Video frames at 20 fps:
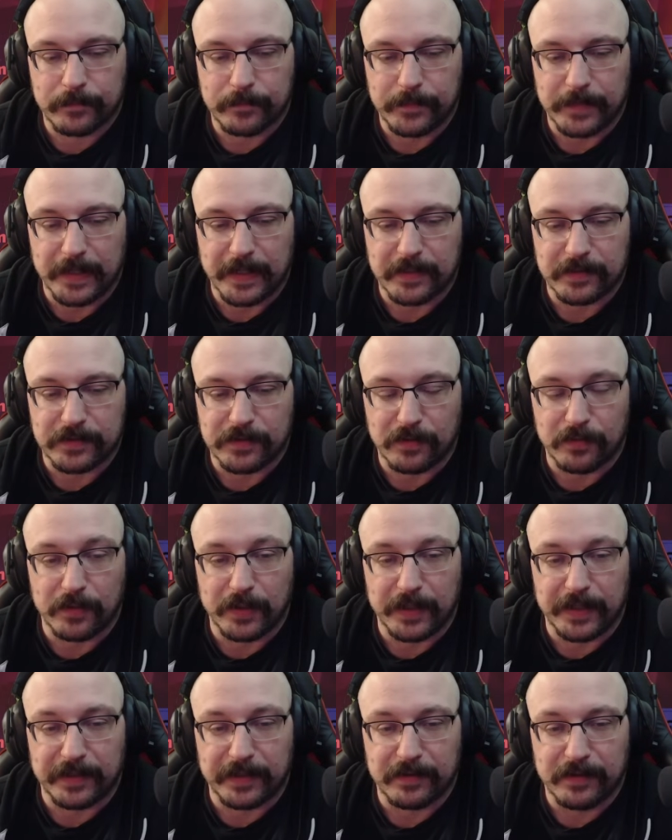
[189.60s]
Yeah, so
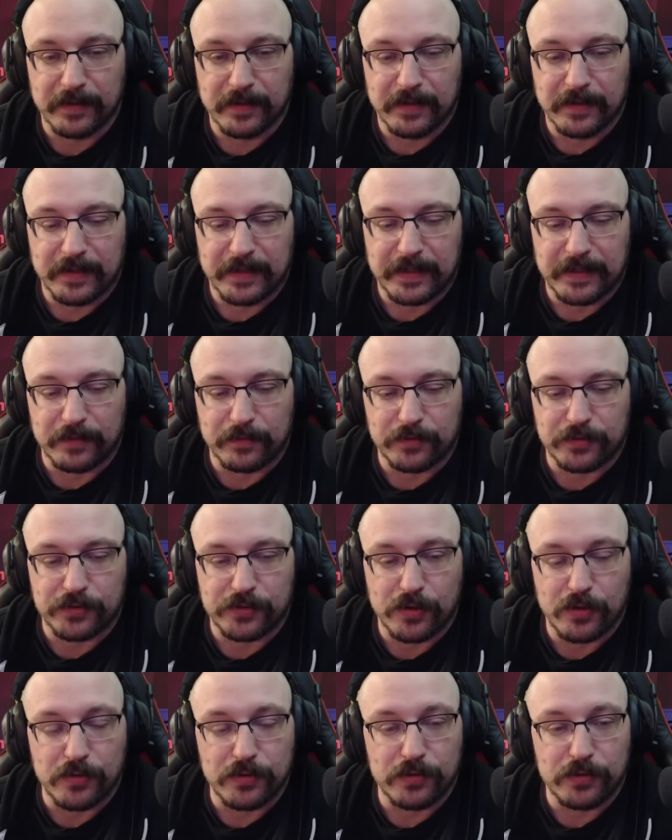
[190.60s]
like it'll
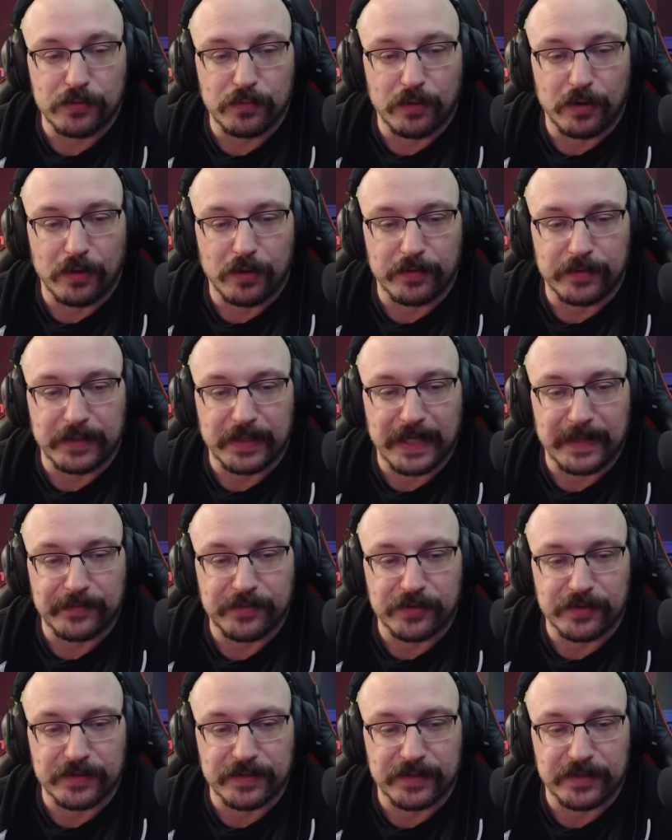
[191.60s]
show you all the
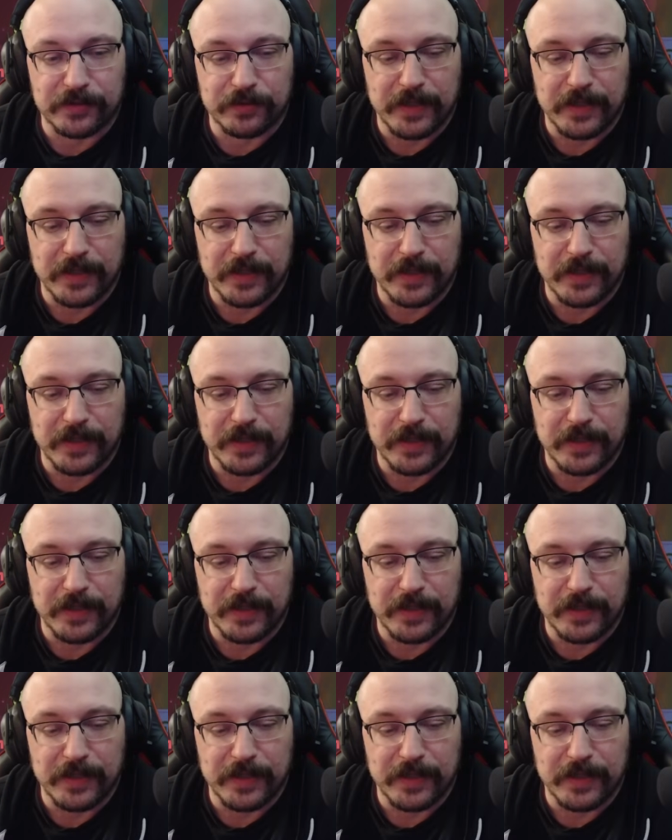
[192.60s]
options that you